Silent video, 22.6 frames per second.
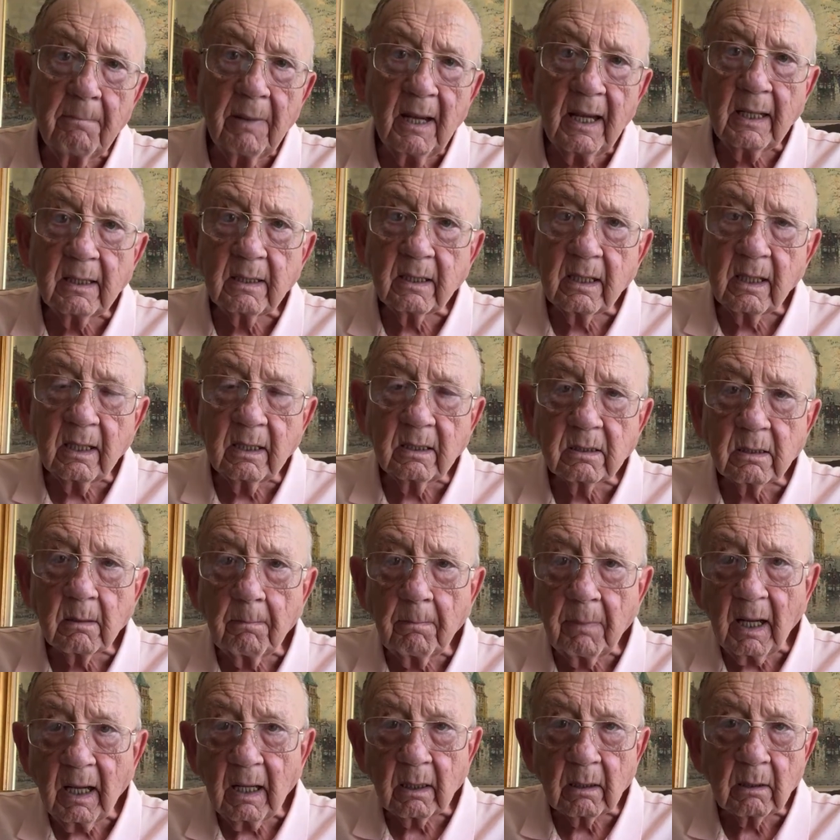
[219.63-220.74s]
bad things
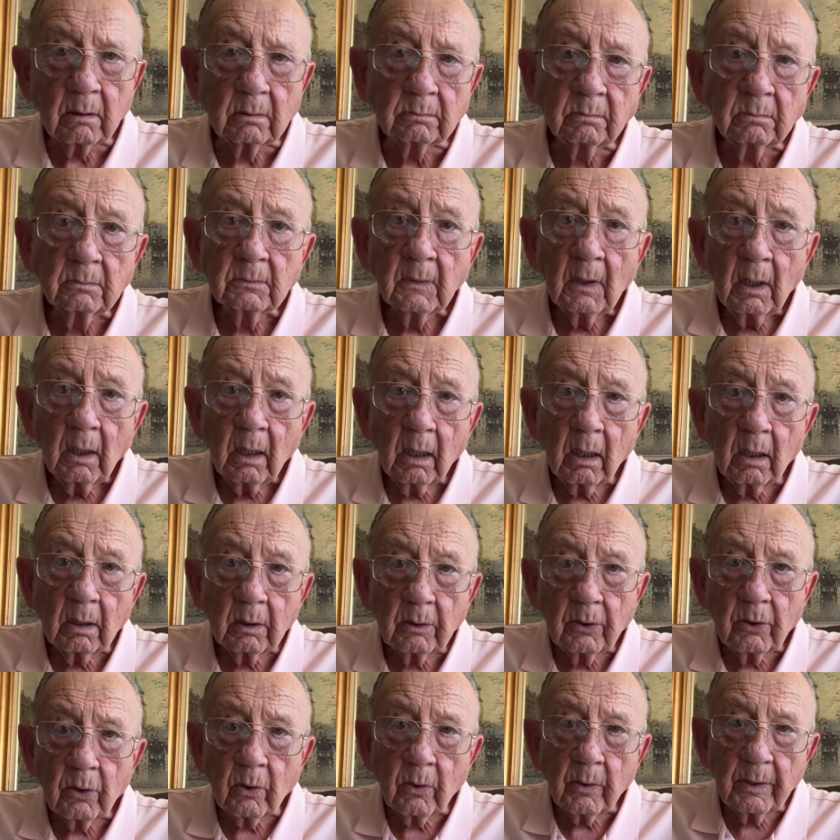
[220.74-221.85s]
about him
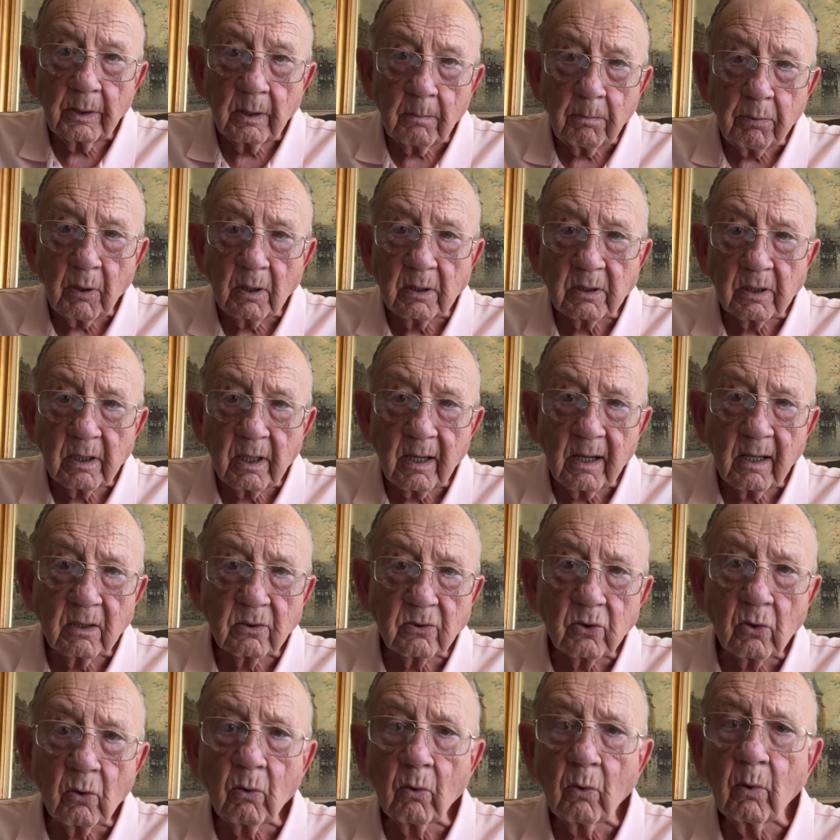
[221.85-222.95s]
during the
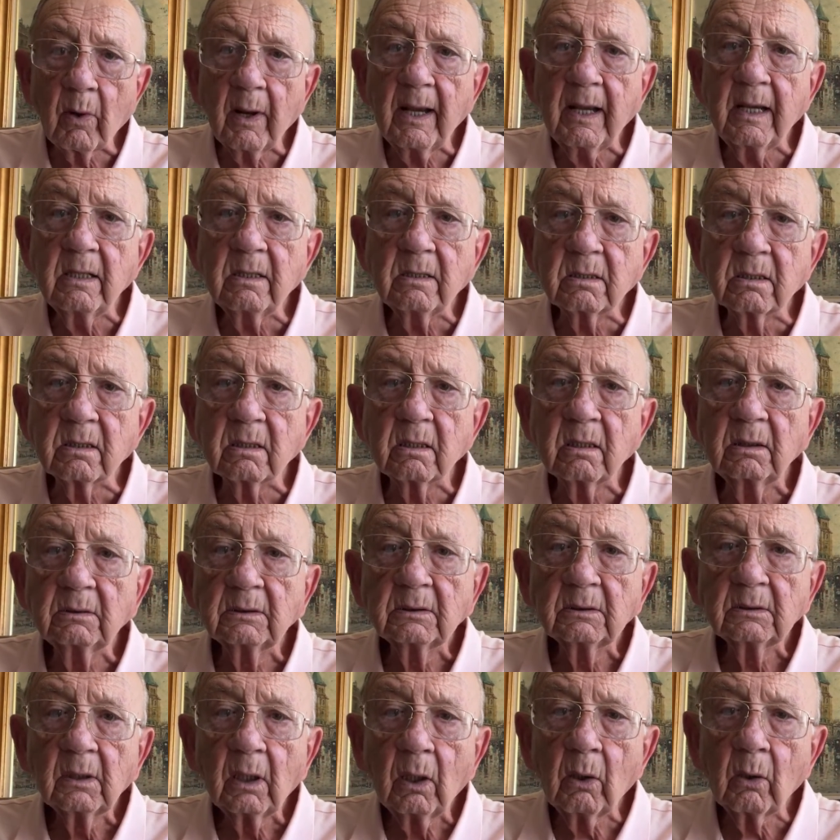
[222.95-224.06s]
presidential race,
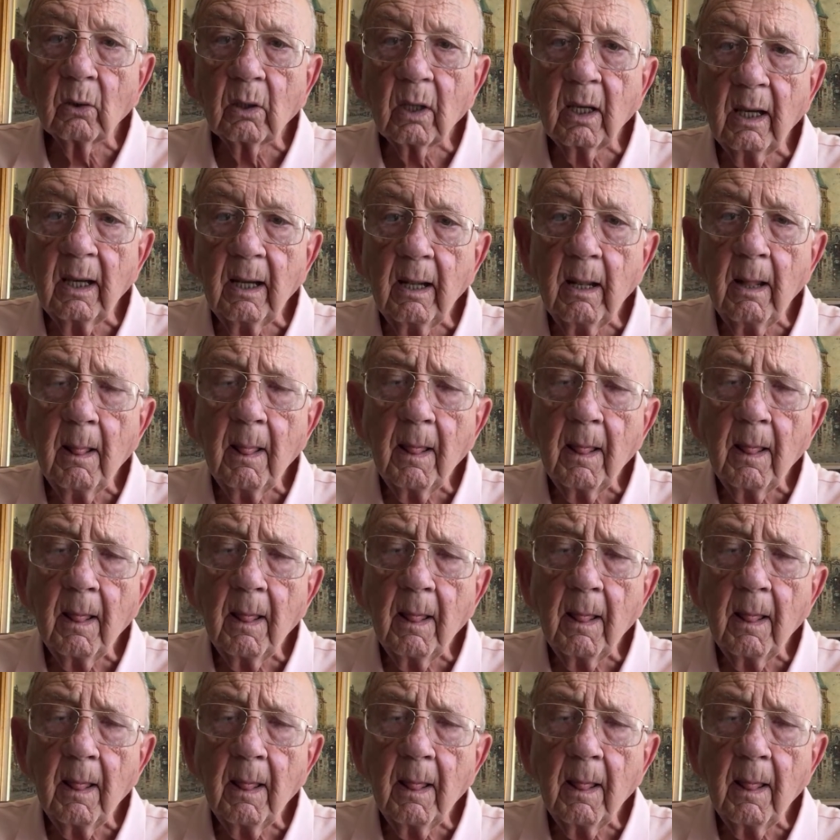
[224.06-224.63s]
okay?